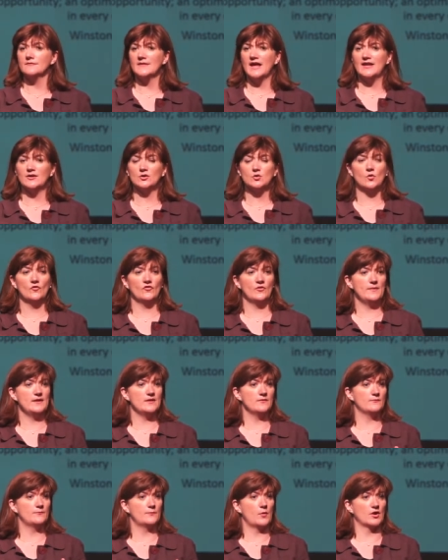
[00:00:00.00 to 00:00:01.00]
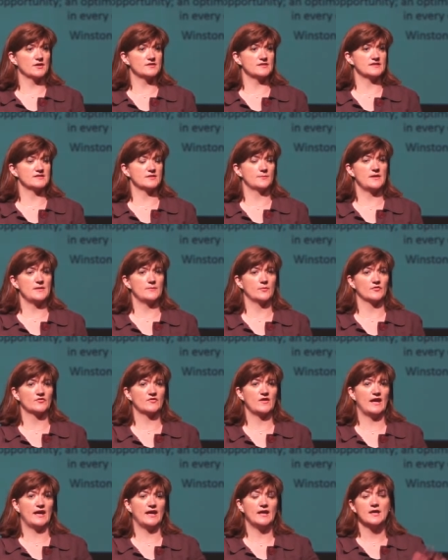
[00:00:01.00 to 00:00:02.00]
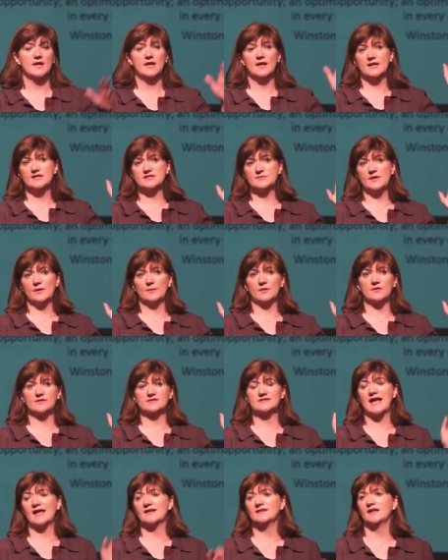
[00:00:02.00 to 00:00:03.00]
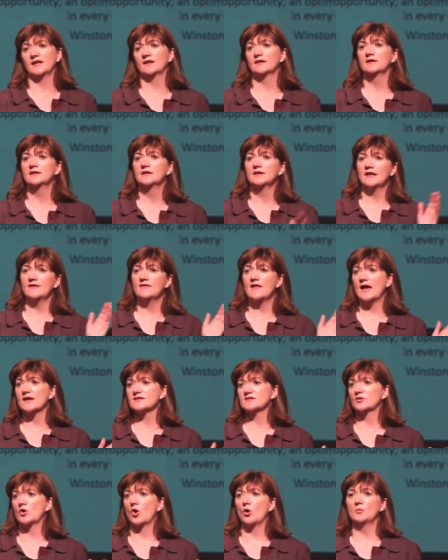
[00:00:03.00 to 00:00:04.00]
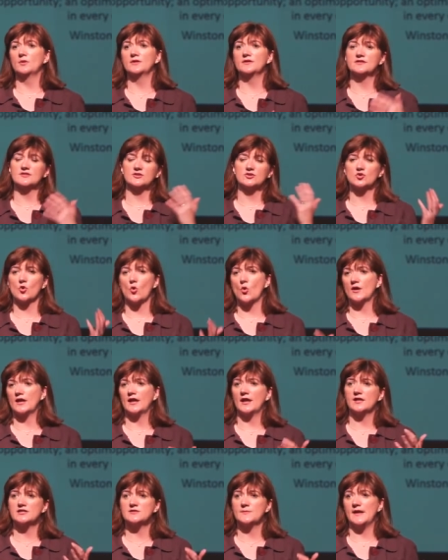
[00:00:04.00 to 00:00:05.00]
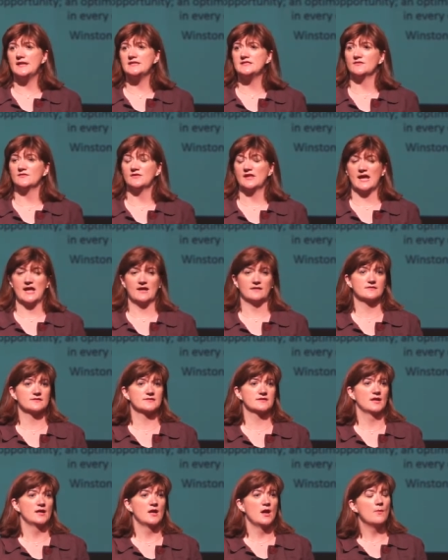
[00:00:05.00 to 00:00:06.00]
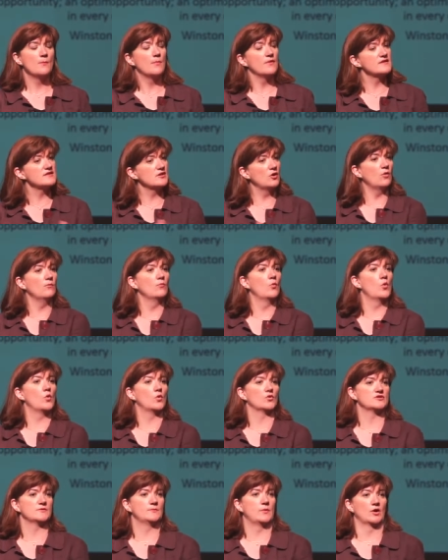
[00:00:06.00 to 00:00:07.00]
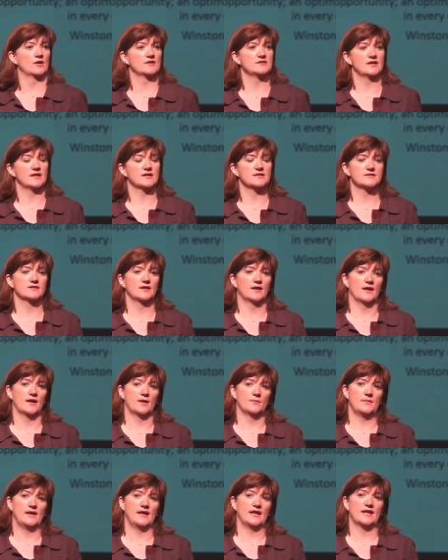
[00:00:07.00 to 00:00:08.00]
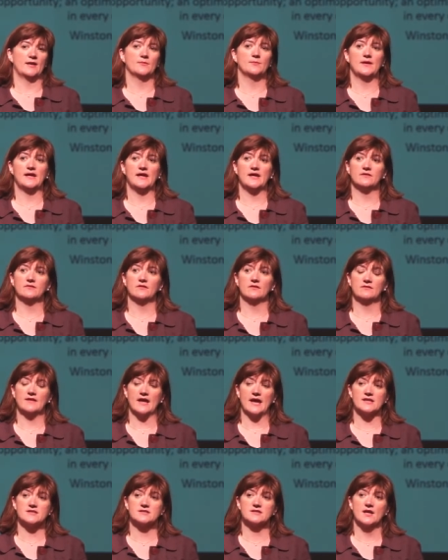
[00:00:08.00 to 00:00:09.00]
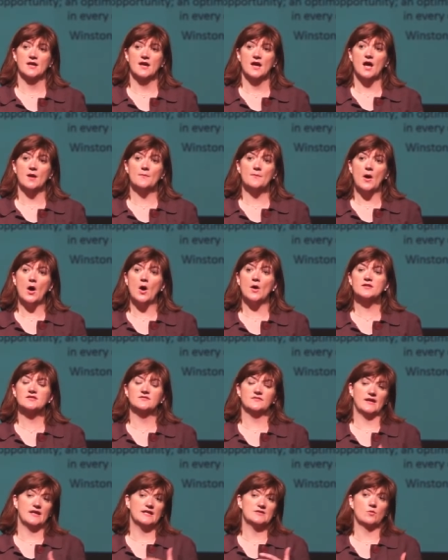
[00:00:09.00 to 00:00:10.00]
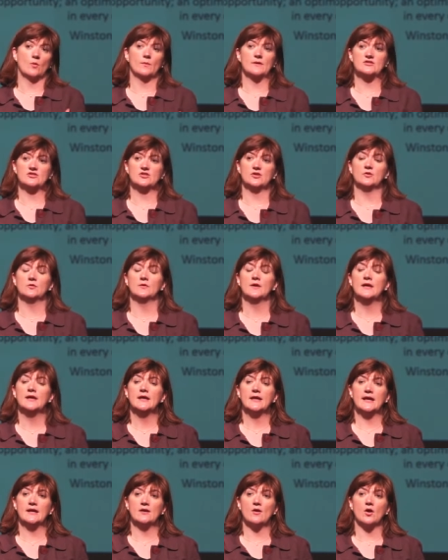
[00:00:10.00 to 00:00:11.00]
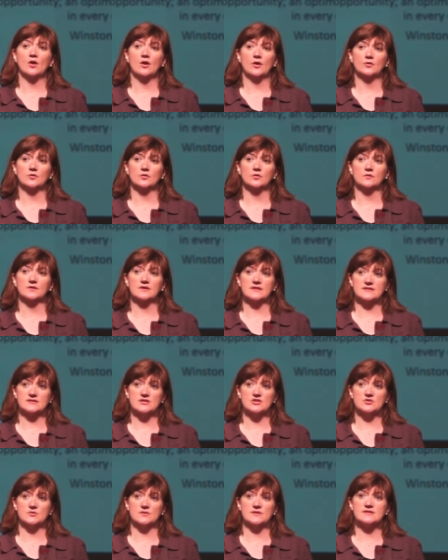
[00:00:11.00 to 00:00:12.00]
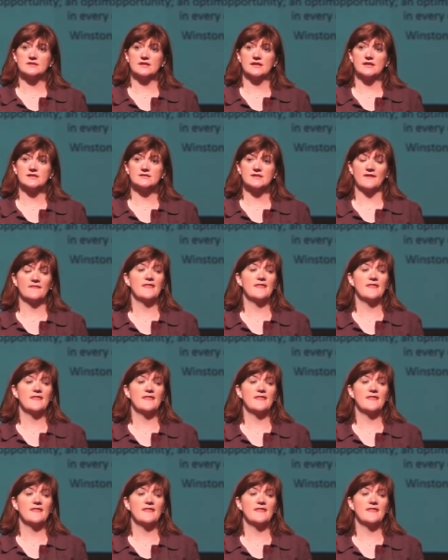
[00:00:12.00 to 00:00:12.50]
And of course, the bit of politics that people see is a bit where you're standing in the House of Commons and talking and debating everything else. But there's a lot more to politics and being an MP than that. And part of it is what we do in our local constituencies.